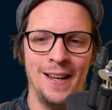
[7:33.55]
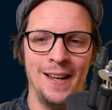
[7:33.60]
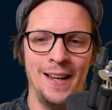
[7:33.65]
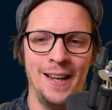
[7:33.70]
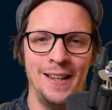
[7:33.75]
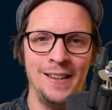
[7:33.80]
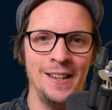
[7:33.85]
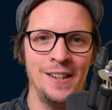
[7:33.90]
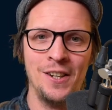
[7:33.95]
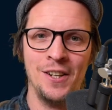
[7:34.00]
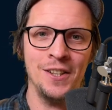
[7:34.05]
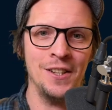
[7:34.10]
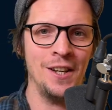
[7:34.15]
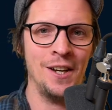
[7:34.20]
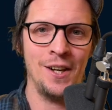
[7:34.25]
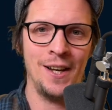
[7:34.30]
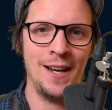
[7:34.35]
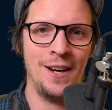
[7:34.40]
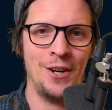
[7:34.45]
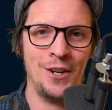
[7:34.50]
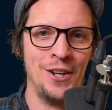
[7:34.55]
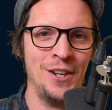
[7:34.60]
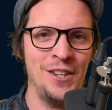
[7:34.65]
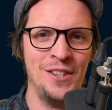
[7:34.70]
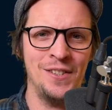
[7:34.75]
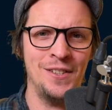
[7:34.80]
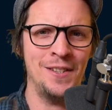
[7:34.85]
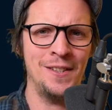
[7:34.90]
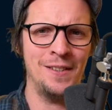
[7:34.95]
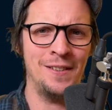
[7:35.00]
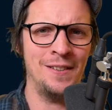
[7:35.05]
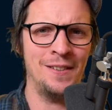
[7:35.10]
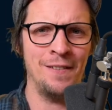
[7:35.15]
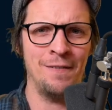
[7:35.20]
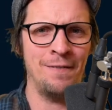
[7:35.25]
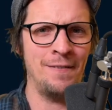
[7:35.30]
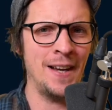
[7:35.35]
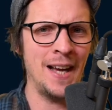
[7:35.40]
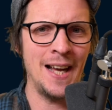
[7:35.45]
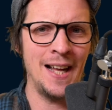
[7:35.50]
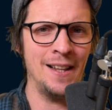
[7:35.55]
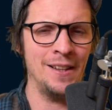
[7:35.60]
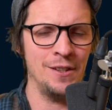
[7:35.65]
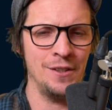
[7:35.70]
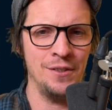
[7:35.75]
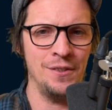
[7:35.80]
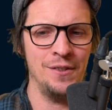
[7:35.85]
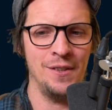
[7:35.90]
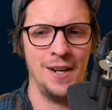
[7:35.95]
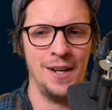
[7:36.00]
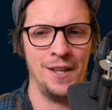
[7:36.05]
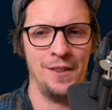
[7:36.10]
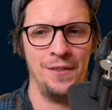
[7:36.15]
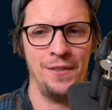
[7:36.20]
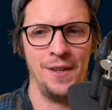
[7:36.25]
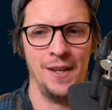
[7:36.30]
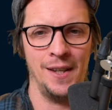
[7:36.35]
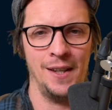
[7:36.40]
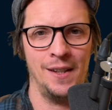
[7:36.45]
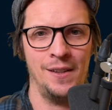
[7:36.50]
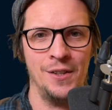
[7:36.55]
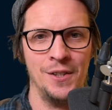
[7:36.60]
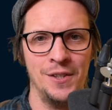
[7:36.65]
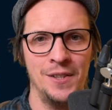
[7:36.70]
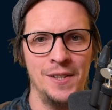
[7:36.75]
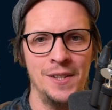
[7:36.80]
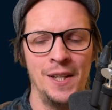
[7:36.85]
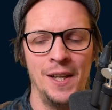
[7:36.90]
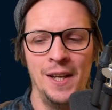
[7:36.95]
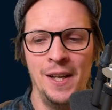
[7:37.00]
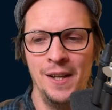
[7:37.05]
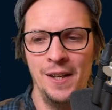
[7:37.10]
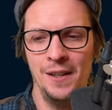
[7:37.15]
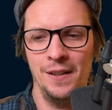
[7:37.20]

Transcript: and it kind of hides the value, I think, because